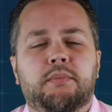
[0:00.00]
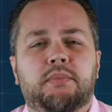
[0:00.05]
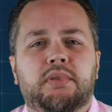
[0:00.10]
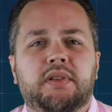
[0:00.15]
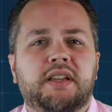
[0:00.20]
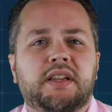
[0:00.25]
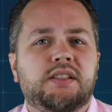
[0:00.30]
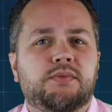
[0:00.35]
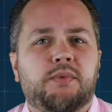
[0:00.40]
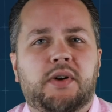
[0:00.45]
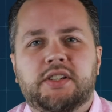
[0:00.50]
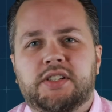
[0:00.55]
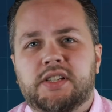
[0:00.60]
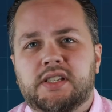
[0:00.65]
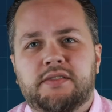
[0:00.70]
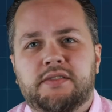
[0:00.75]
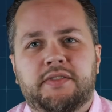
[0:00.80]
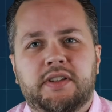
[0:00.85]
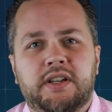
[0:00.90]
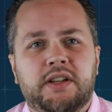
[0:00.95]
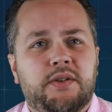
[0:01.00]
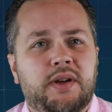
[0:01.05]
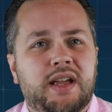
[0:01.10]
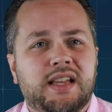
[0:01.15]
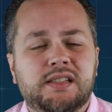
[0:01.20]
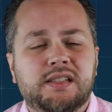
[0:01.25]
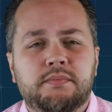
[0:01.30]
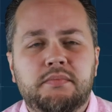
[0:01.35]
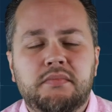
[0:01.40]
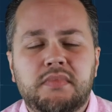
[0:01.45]
Please watch this video
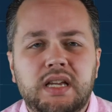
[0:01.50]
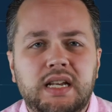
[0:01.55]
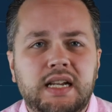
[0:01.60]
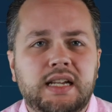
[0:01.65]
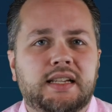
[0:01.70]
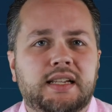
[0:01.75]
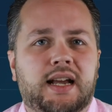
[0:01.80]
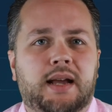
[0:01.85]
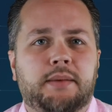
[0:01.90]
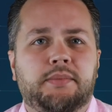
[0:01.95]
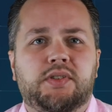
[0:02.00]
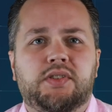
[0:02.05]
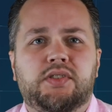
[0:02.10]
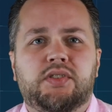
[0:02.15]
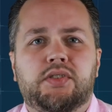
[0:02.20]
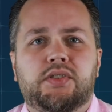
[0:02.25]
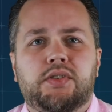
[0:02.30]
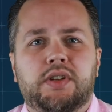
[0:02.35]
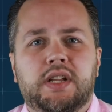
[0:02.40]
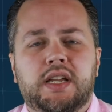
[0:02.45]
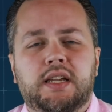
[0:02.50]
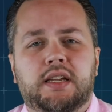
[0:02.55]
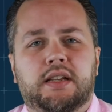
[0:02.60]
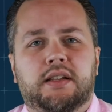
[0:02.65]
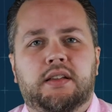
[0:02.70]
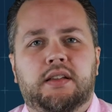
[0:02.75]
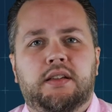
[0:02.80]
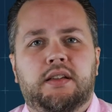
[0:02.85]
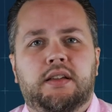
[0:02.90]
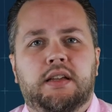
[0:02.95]
as many times as you need.